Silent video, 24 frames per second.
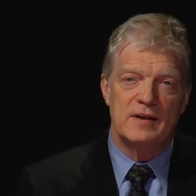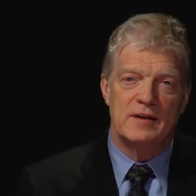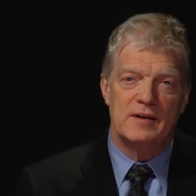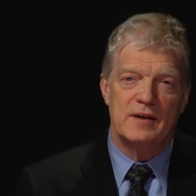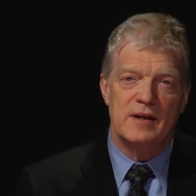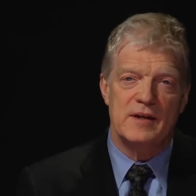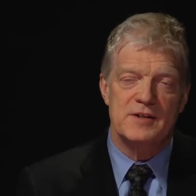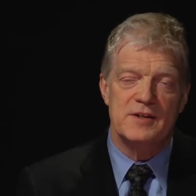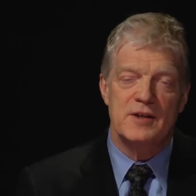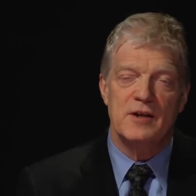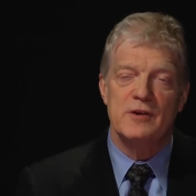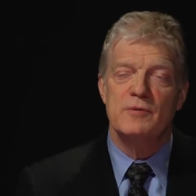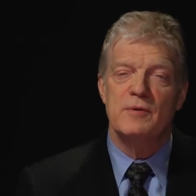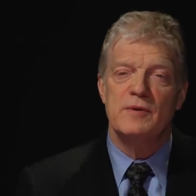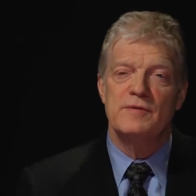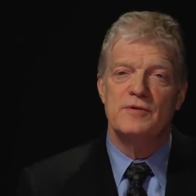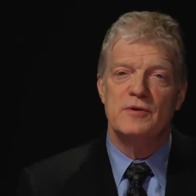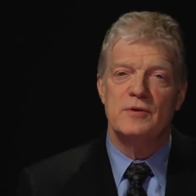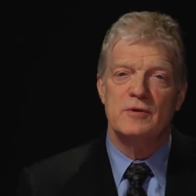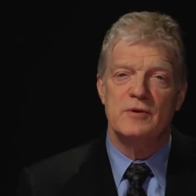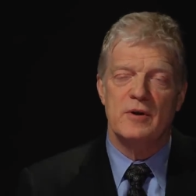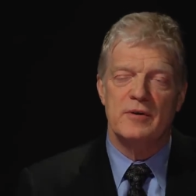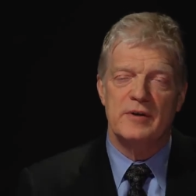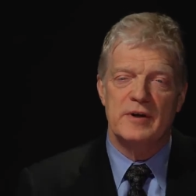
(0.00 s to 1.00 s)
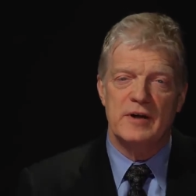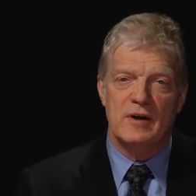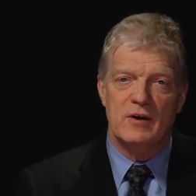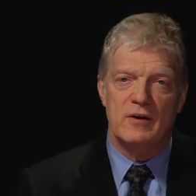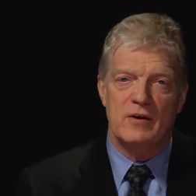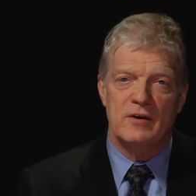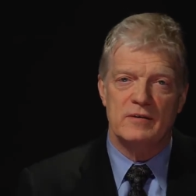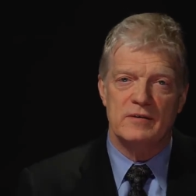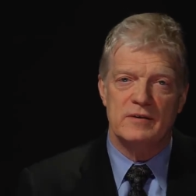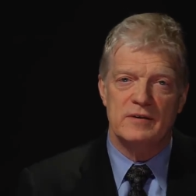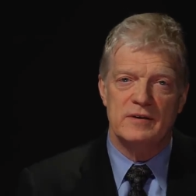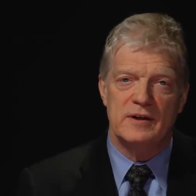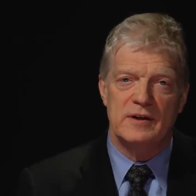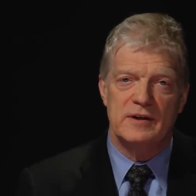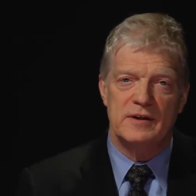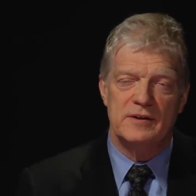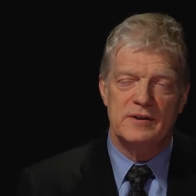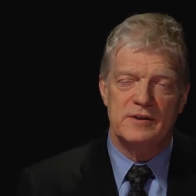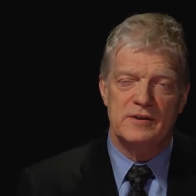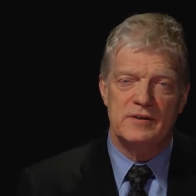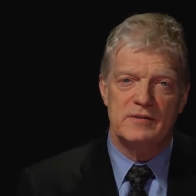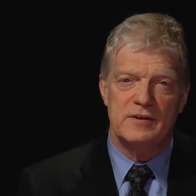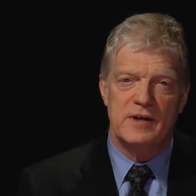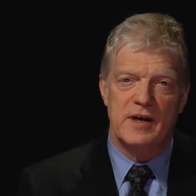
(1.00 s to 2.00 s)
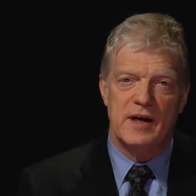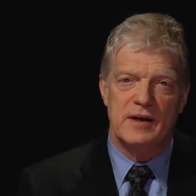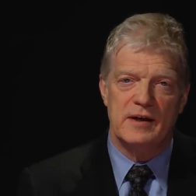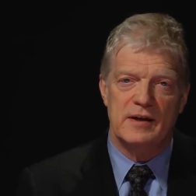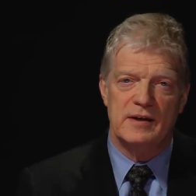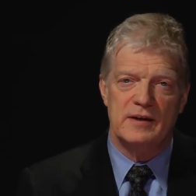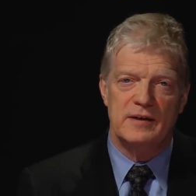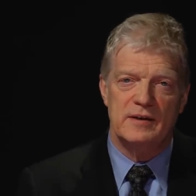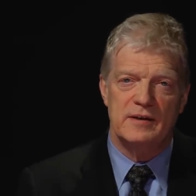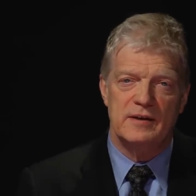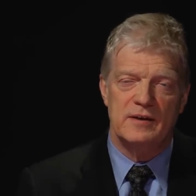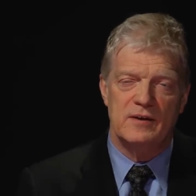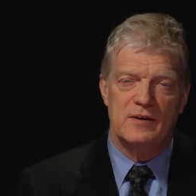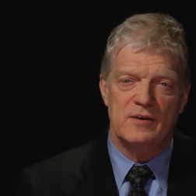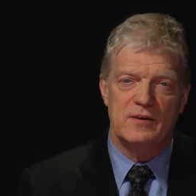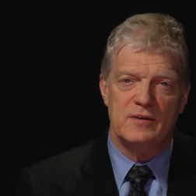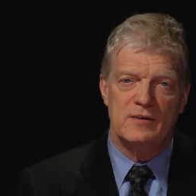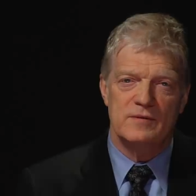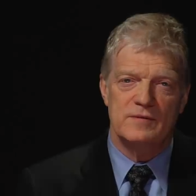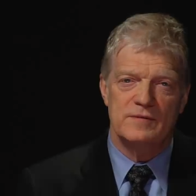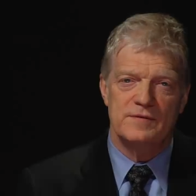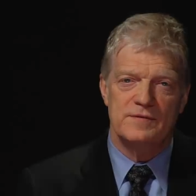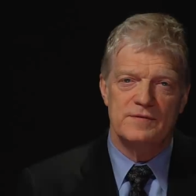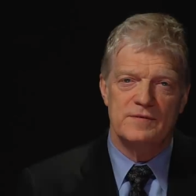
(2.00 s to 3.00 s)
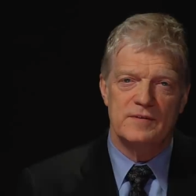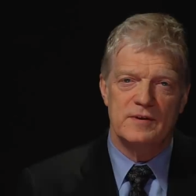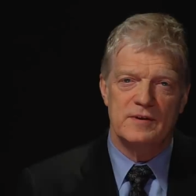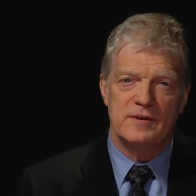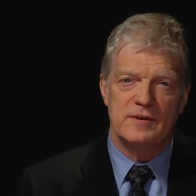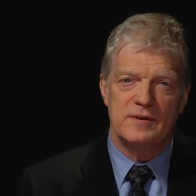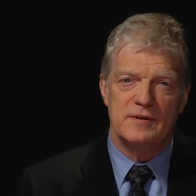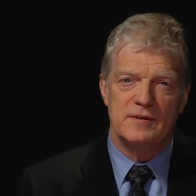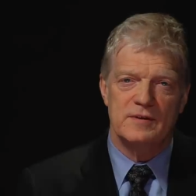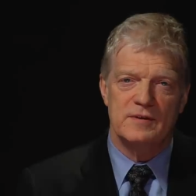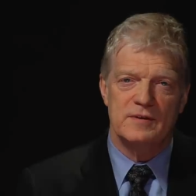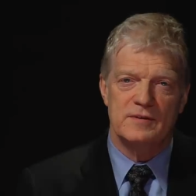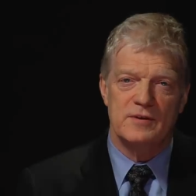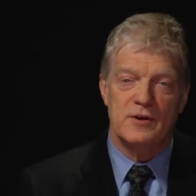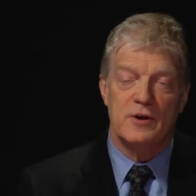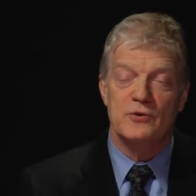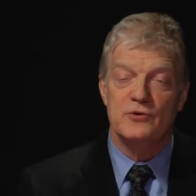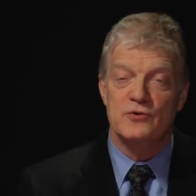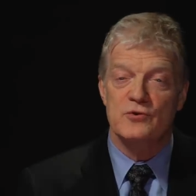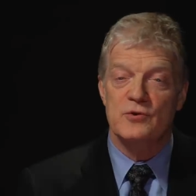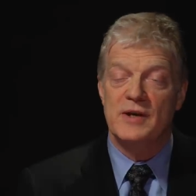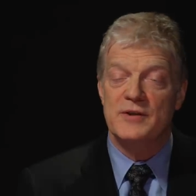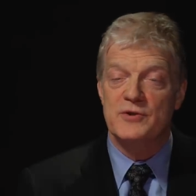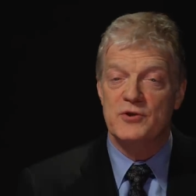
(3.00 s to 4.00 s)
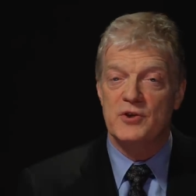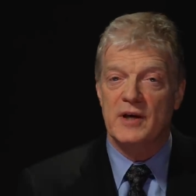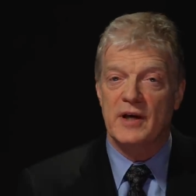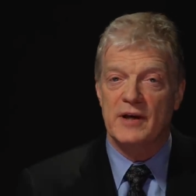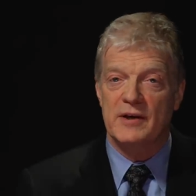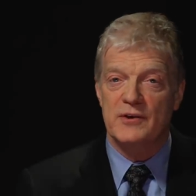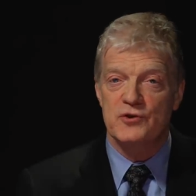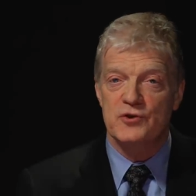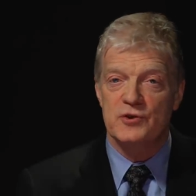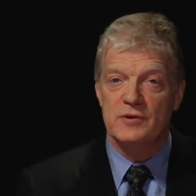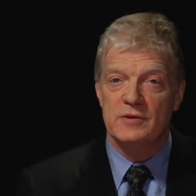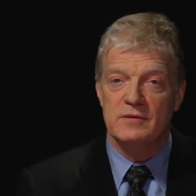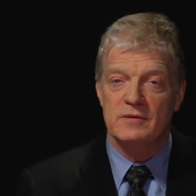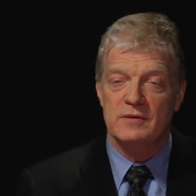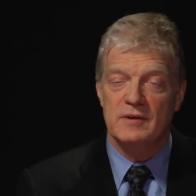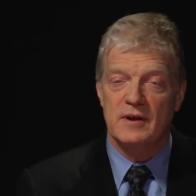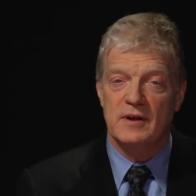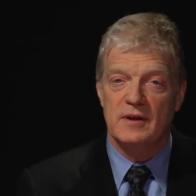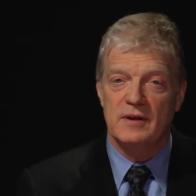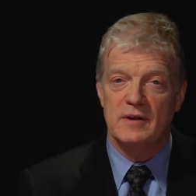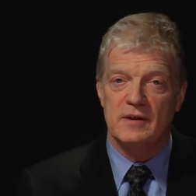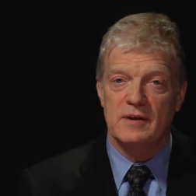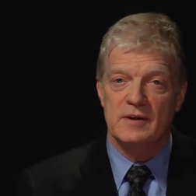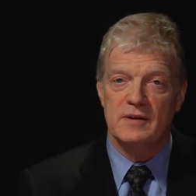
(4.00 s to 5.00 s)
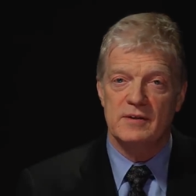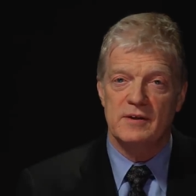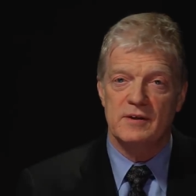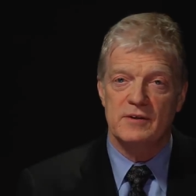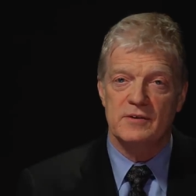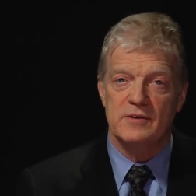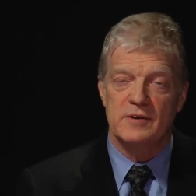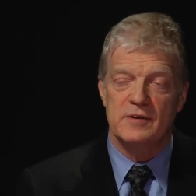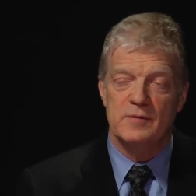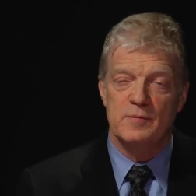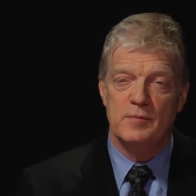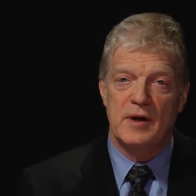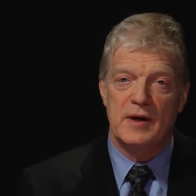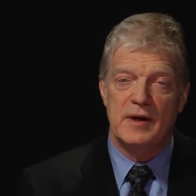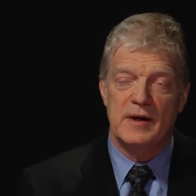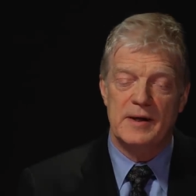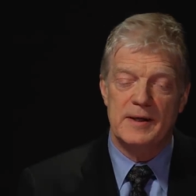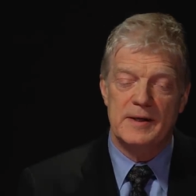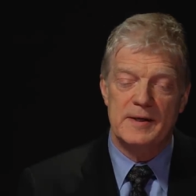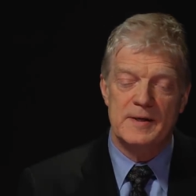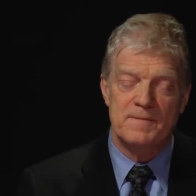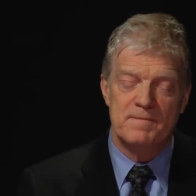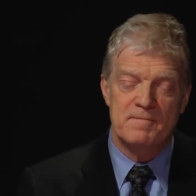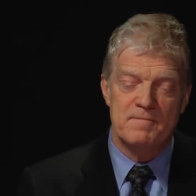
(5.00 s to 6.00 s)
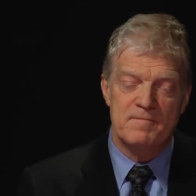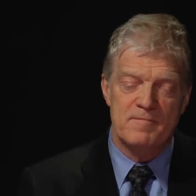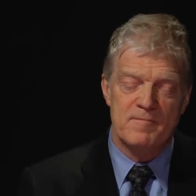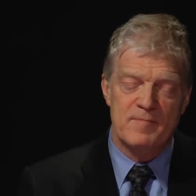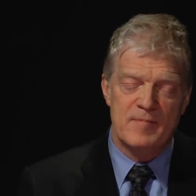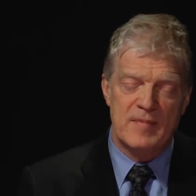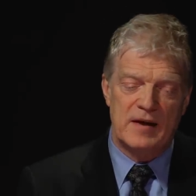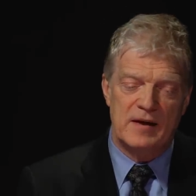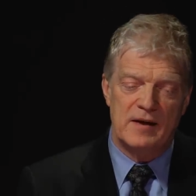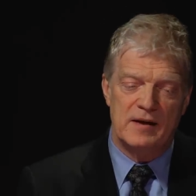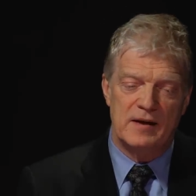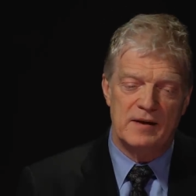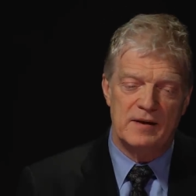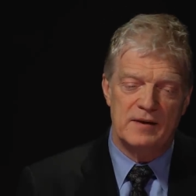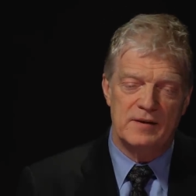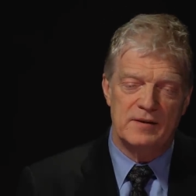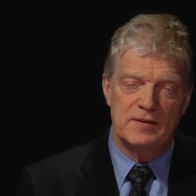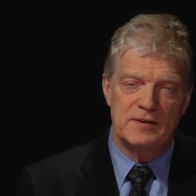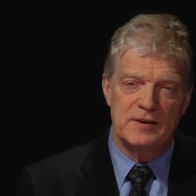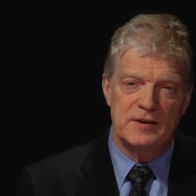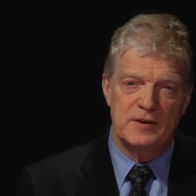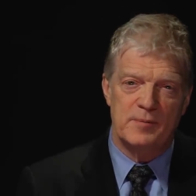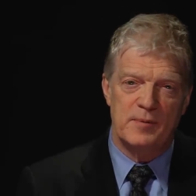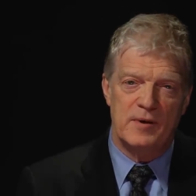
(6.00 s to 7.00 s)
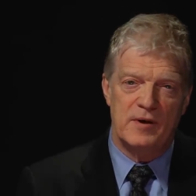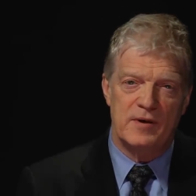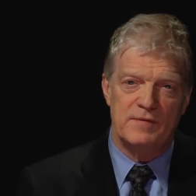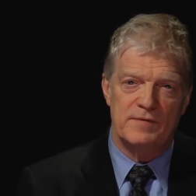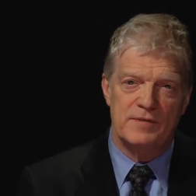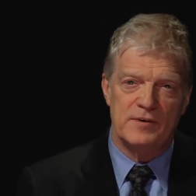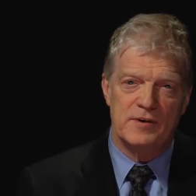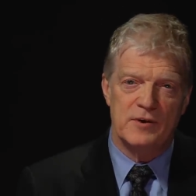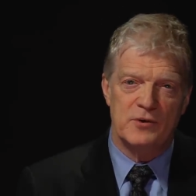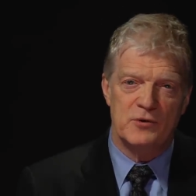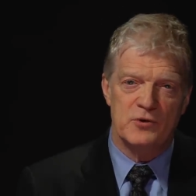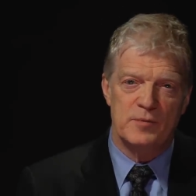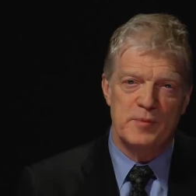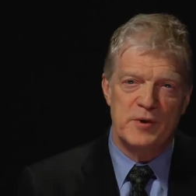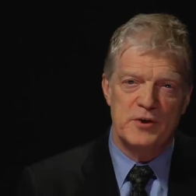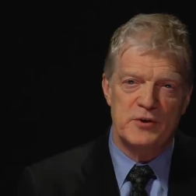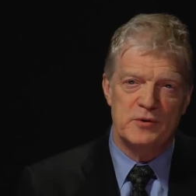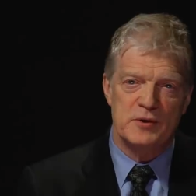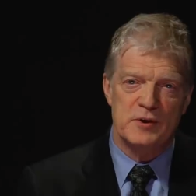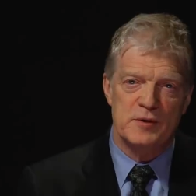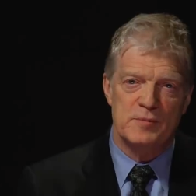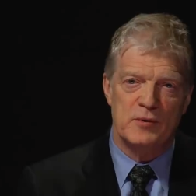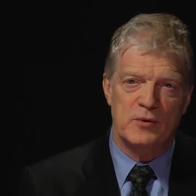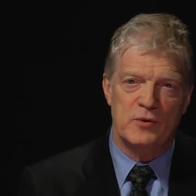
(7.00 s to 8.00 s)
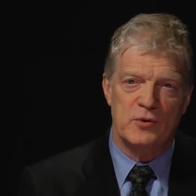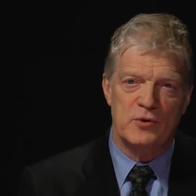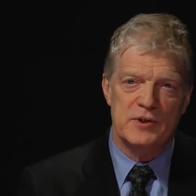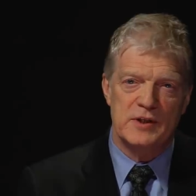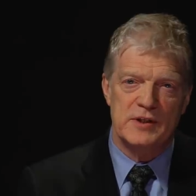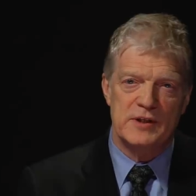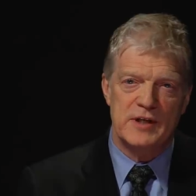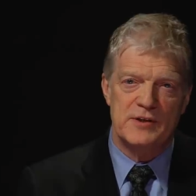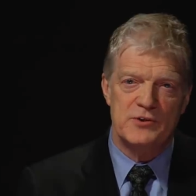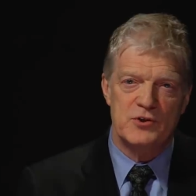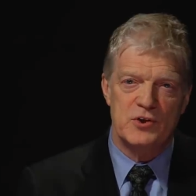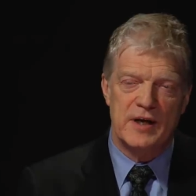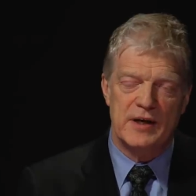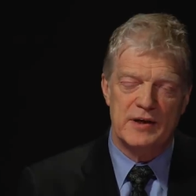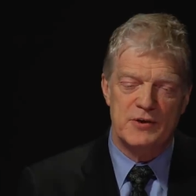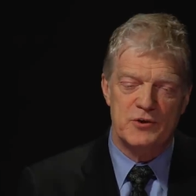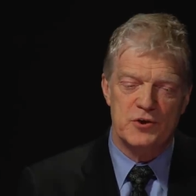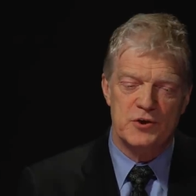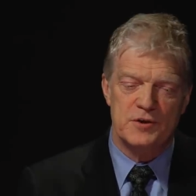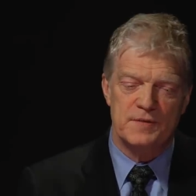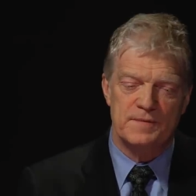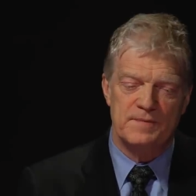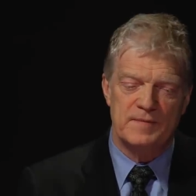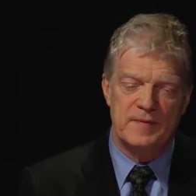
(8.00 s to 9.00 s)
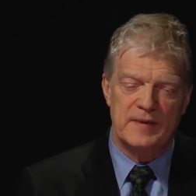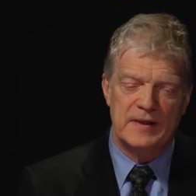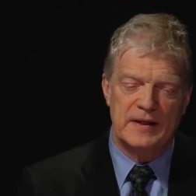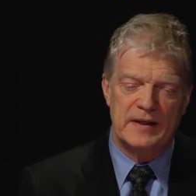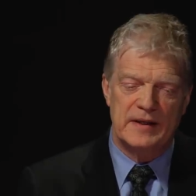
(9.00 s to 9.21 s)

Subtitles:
there's another review going on in the UK of cultural education conducted by the Department for Culture, Media and Sport and Education.